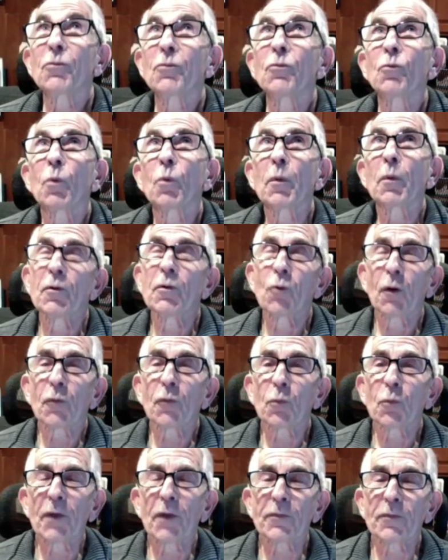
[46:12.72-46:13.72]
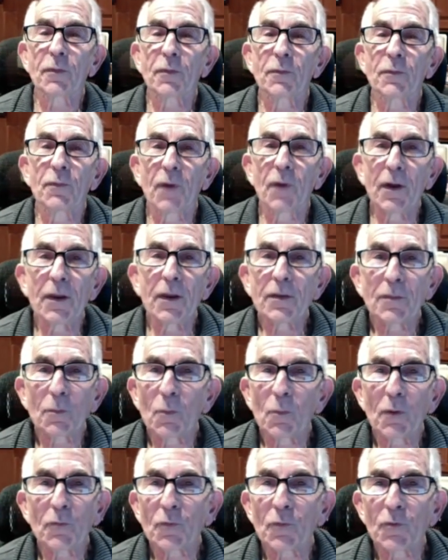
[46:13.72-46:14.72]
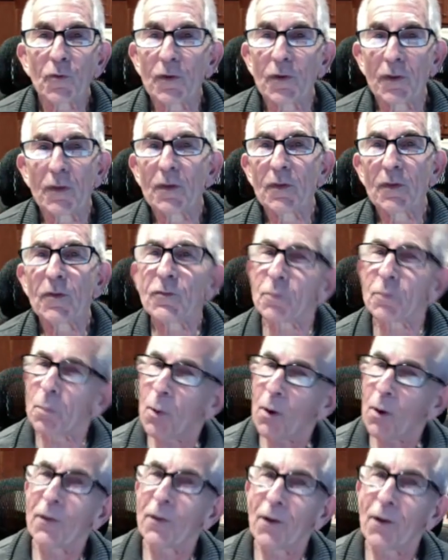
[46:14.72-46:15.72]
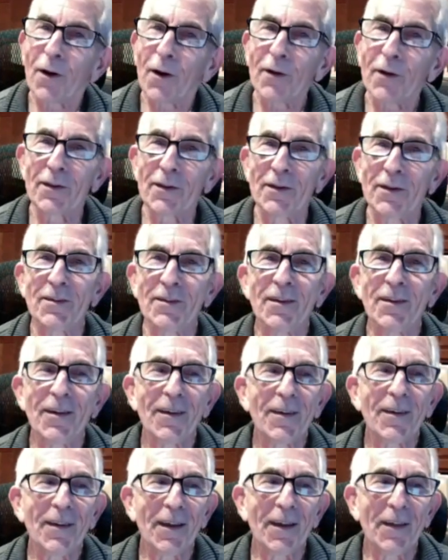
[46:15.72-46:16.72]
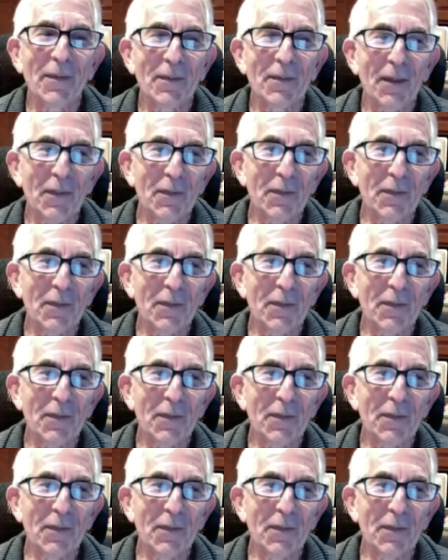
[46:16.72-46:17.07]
northwest of Huntington, West Virginia. This is part of the heartland. And